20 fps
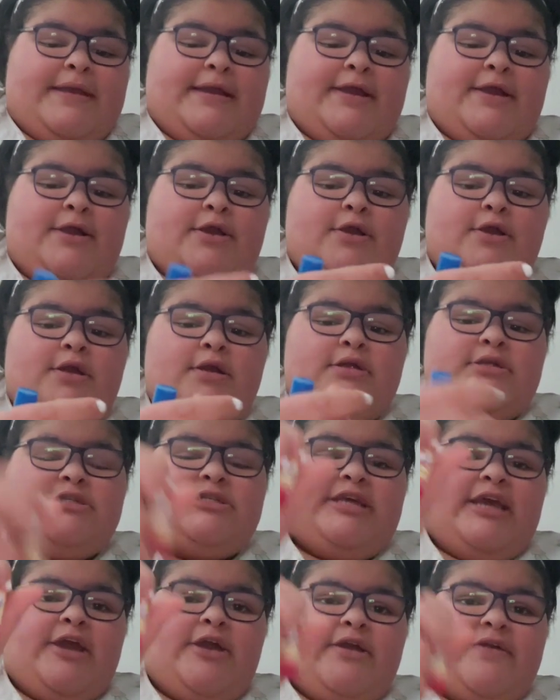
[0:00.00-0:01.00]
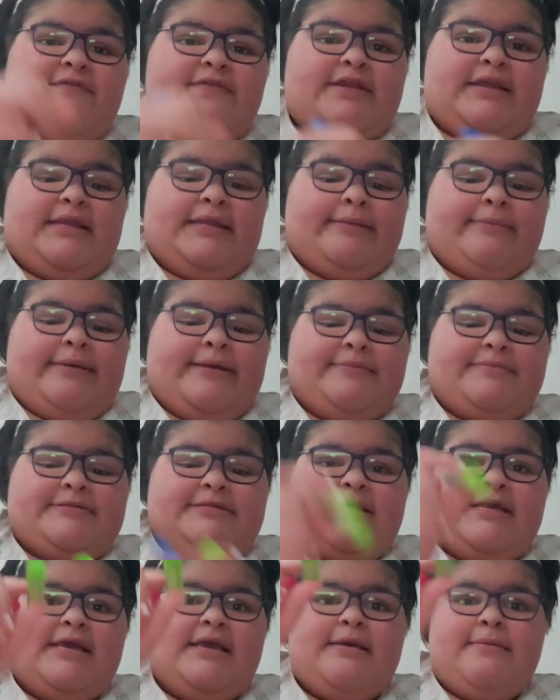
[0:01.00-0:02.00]
beer, cherry vanilla
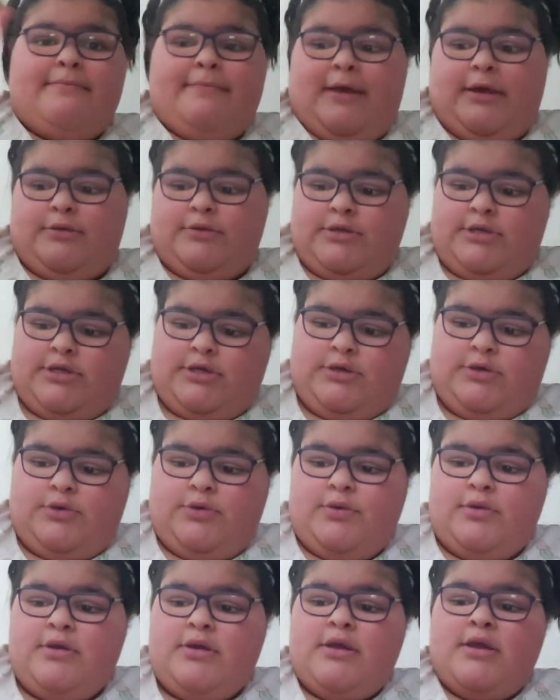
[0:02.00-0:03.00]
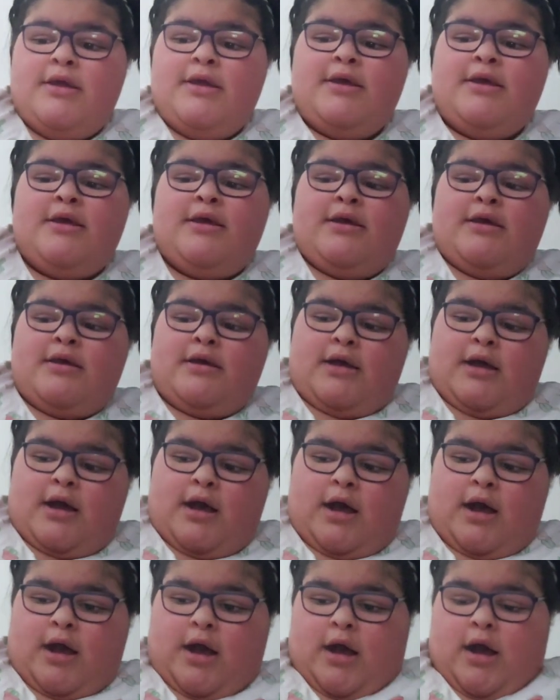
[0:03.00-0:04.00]
Pepsi, Mountain Dew,
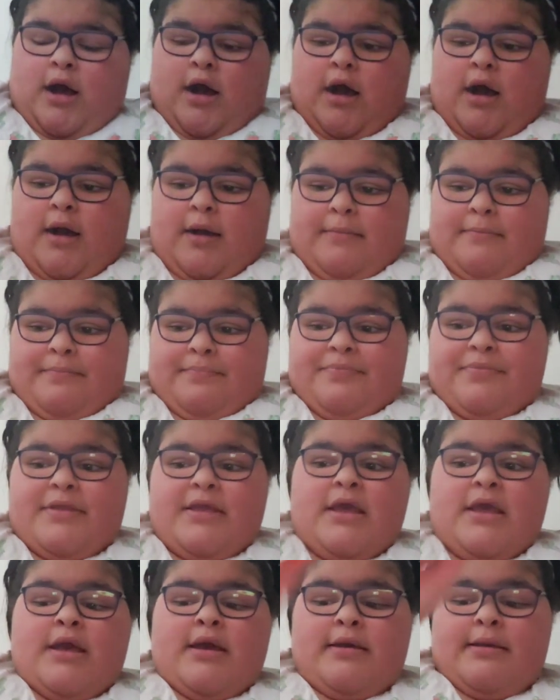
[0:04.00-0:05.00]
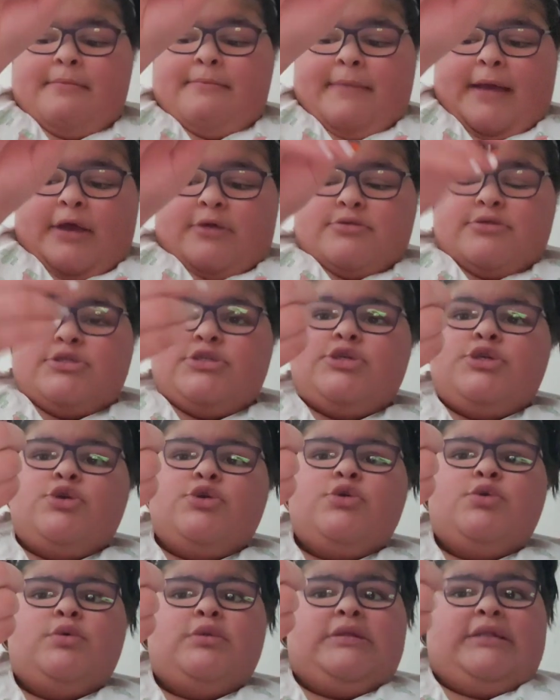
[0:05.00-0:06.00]
um, Mountain
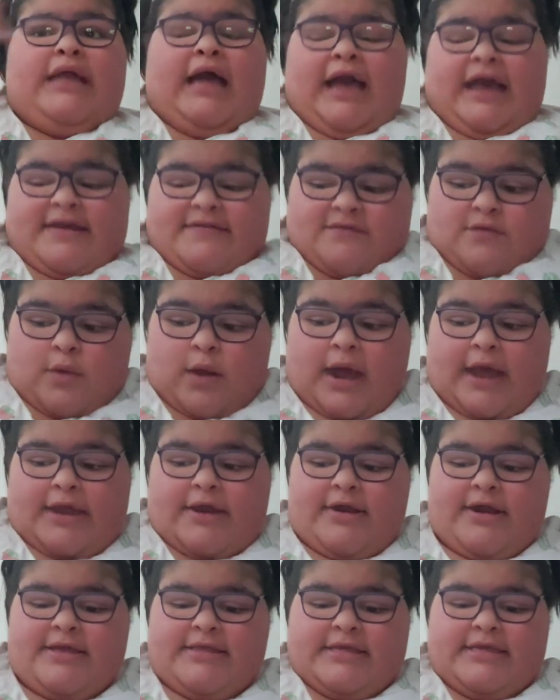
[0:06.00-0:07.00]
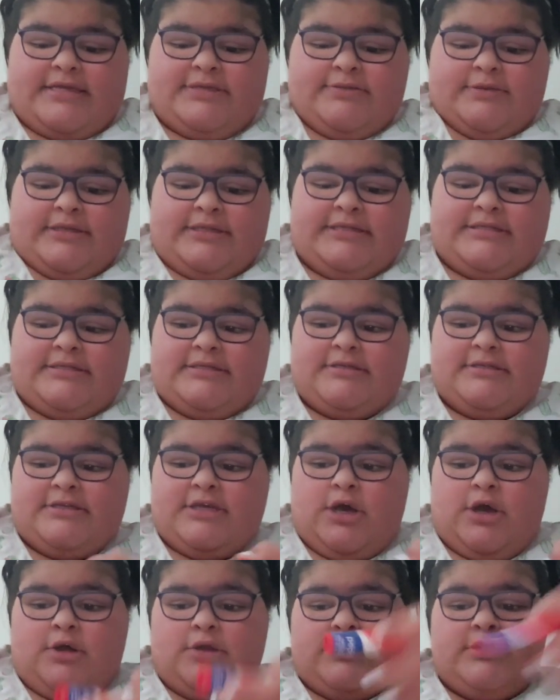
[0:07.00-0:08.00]
Dew Live Wire, I think is what this is
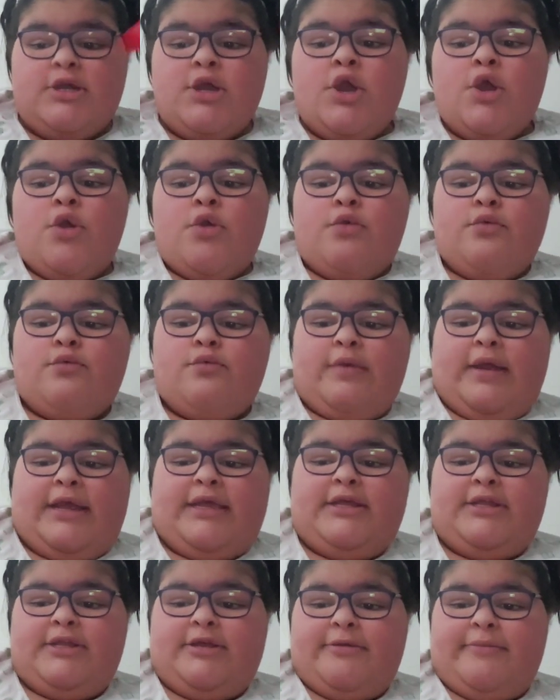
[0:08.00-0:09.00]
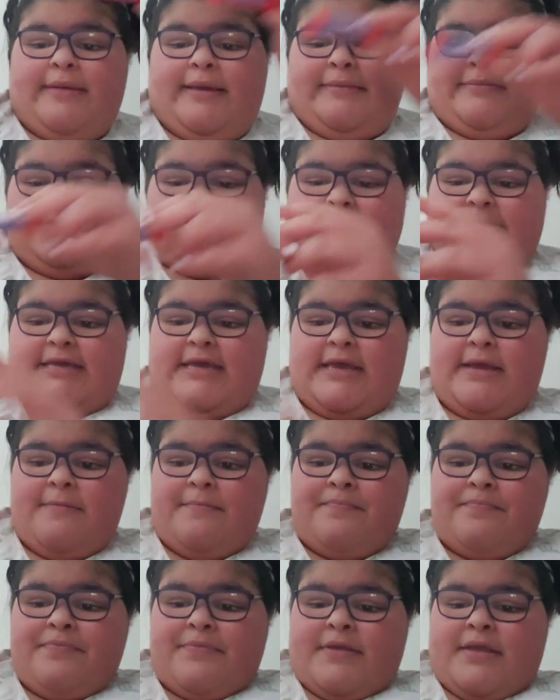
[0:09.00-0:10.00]
called, regular Pepsi,
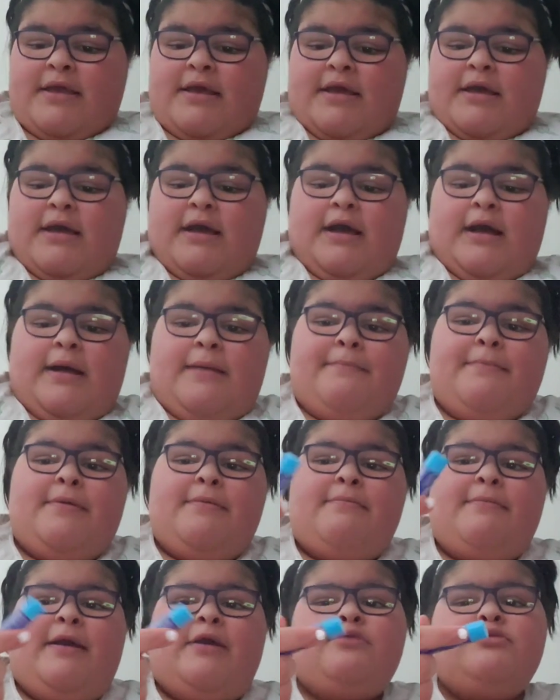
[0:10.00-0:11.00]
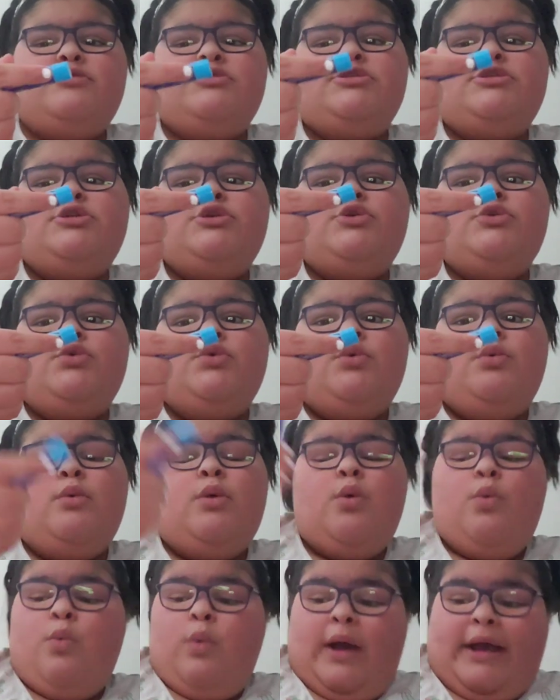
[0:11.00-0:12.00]
um, Mountain
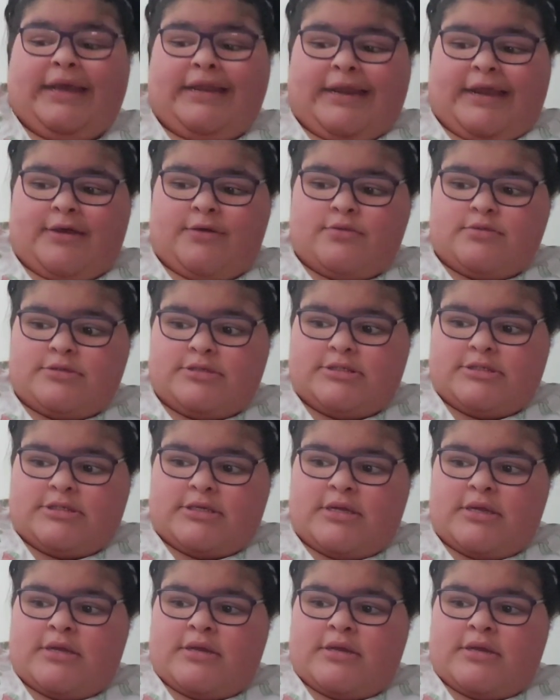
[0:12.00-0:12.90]
Dew Whiteout,